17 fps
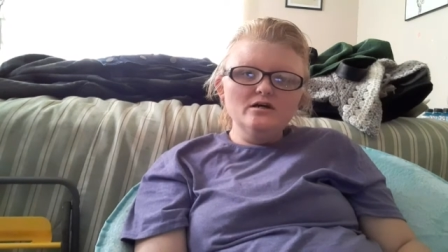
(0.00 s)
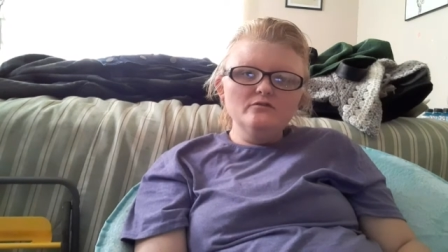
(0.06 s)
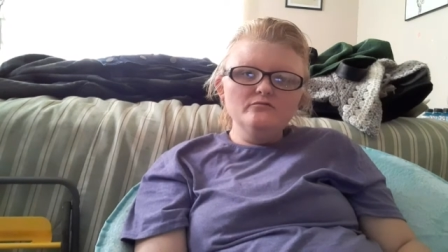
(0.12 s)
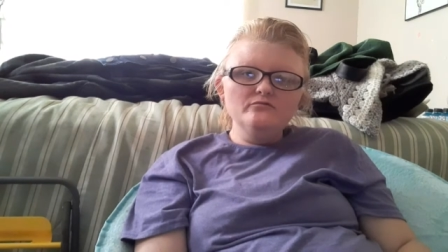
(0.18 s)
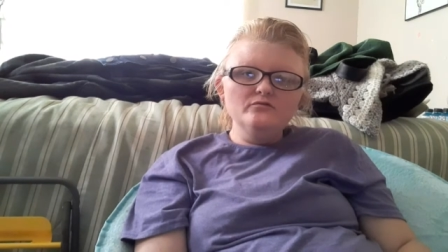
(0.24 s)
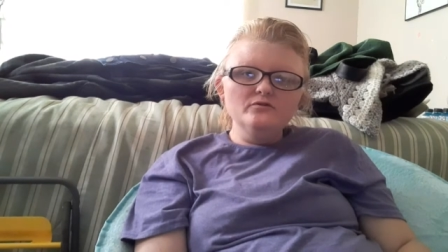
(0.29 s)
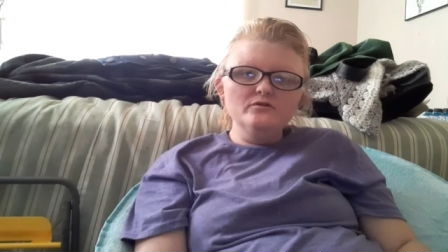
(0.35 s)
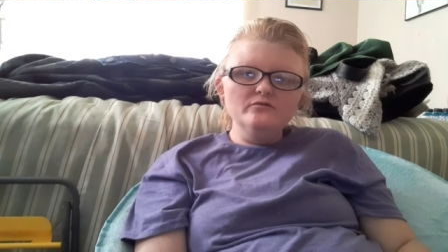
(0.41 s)

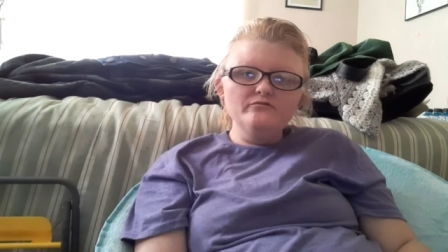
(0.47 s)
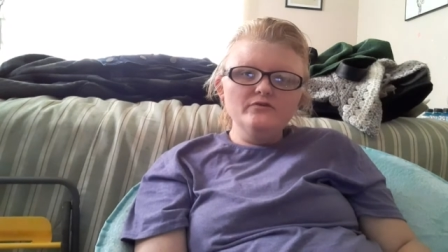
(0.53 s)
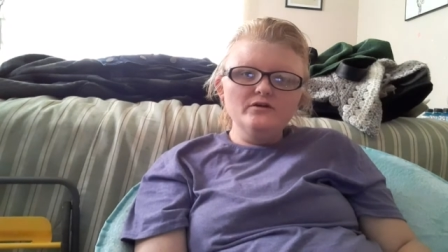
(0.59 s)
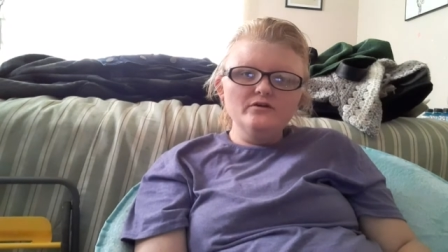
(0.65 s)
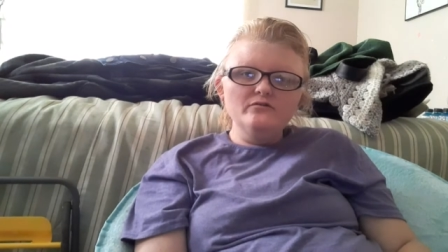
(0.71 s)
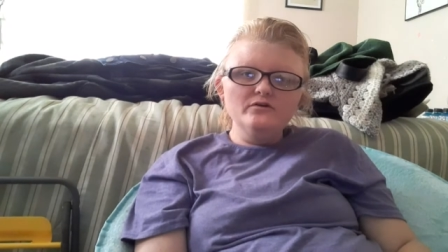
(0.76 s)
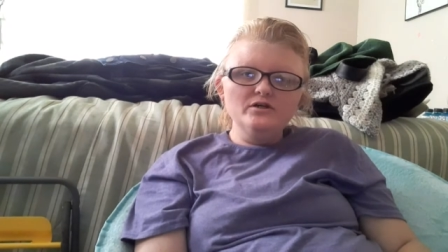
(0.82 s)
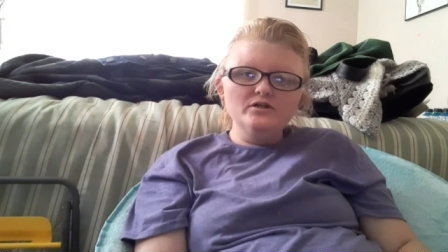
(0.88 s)
out for the
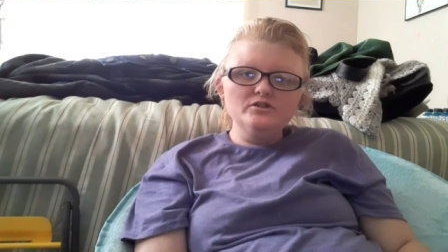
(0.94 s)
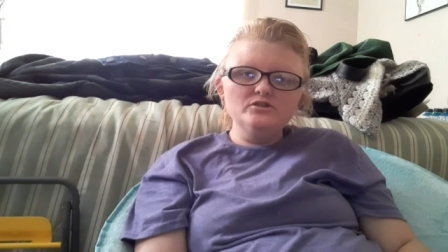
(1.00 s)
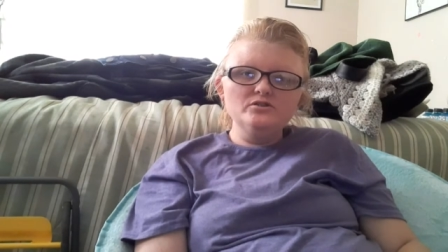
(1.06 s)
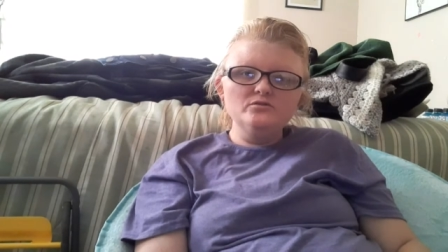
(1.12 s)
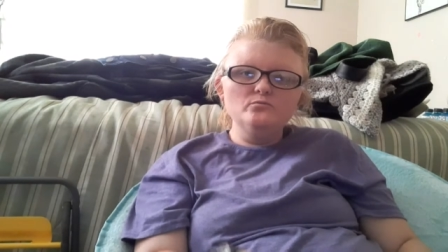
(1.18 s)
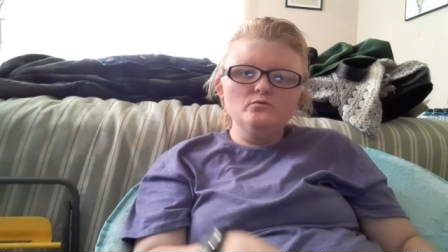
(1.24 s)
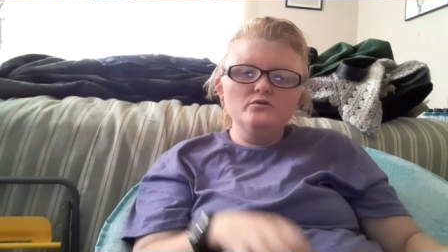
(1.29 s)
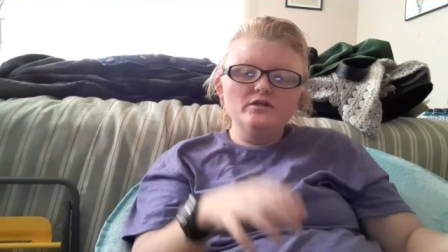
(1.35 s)

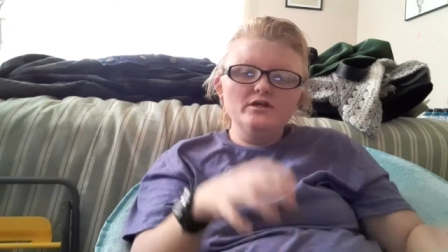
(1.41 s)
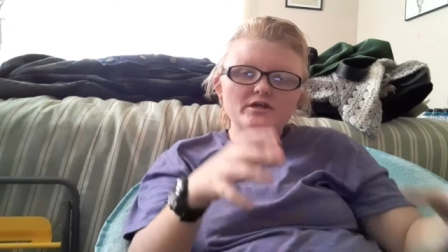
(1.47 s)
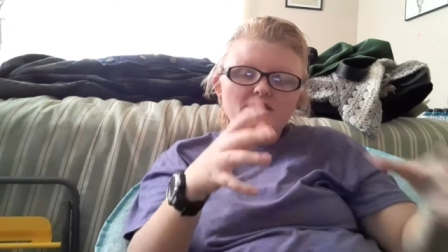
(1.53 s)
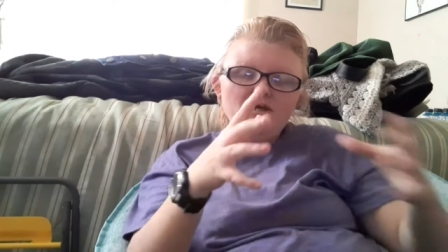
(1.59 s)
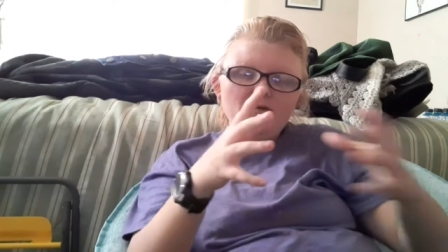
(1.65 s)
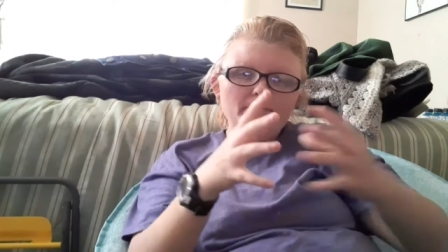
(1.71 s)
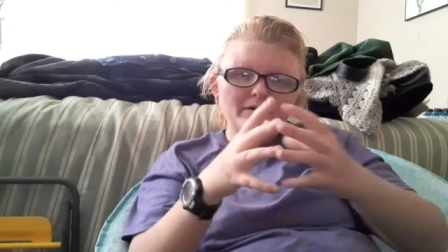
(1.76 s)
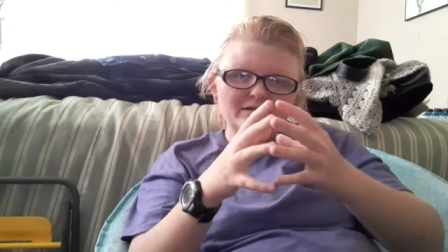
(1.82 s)
Federation where they
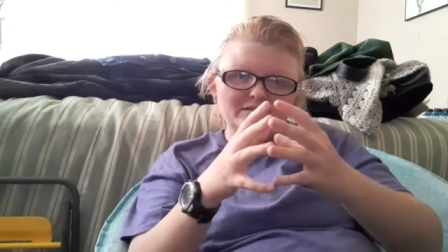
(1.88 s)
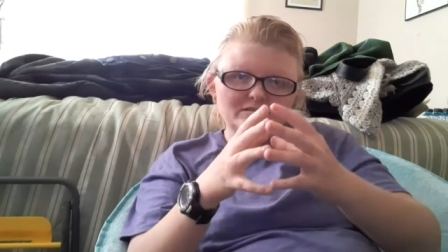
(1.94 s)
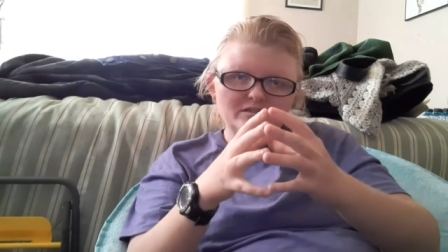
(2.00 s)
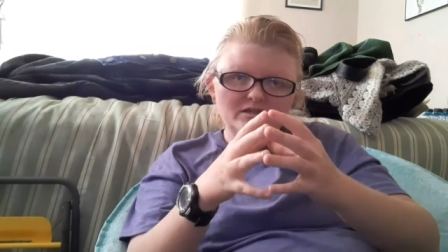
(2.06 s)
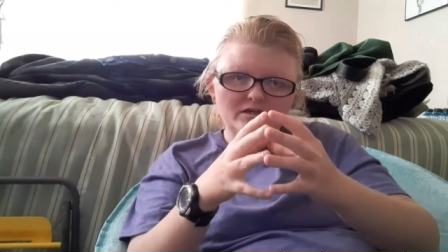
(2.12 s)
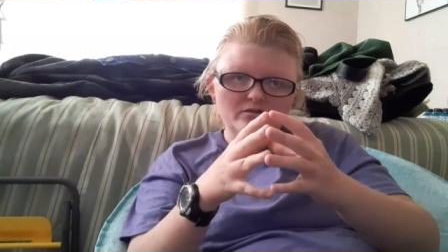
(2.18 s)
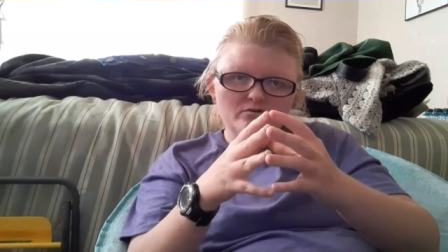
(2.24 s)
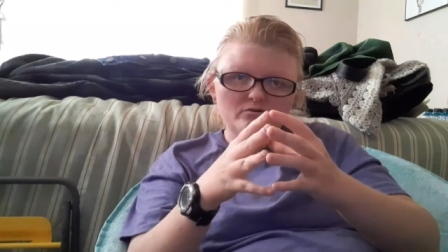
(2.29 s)
came back
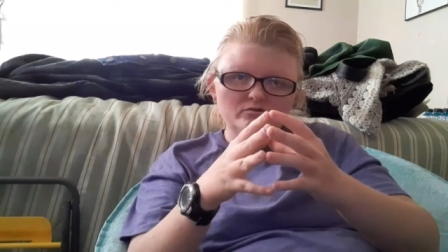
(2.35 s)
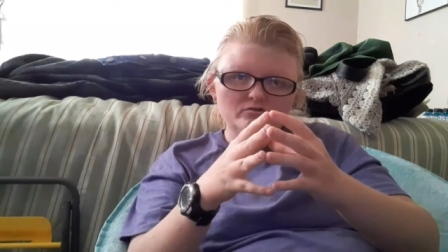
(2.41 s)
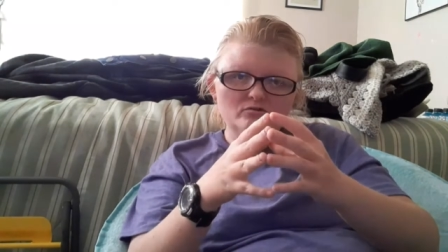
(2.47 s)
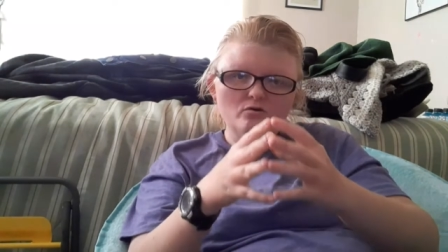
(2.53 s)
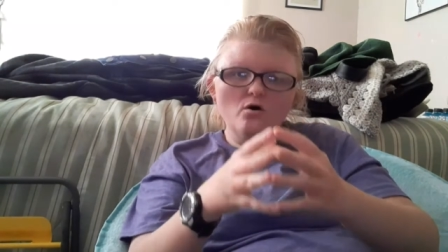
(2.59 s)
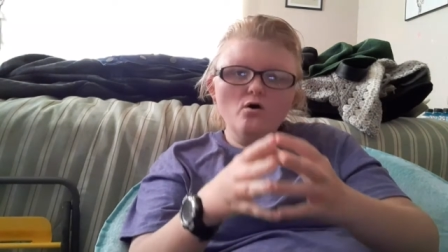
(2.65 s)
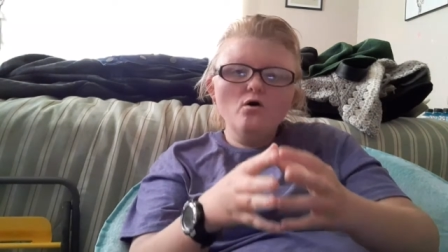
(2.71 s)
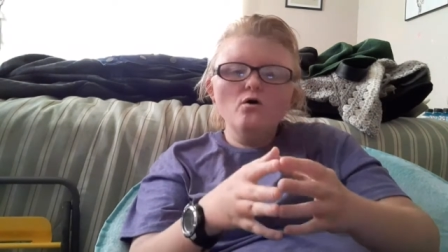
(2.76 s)
together as
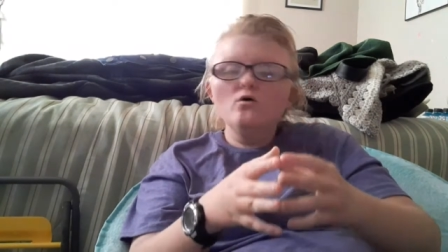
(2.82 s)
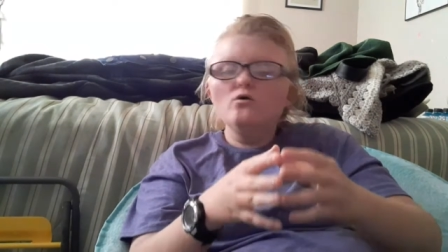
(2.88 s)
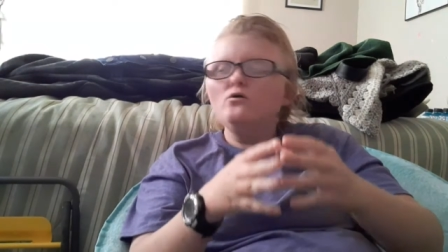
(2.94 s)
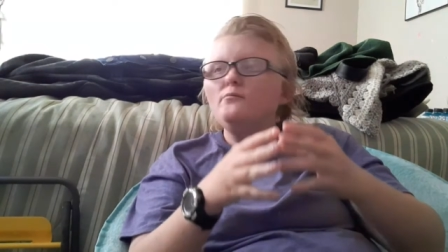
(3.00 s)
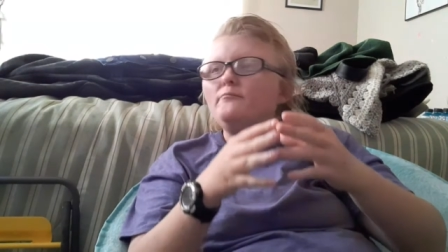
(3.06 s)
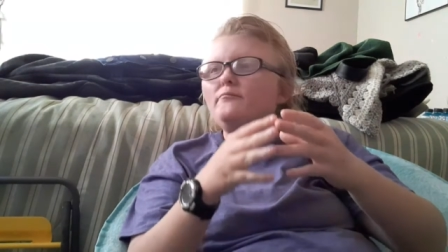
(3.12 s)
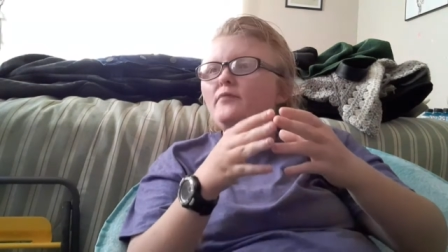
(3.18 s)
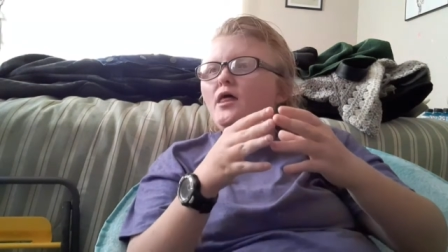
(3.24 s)
a whole.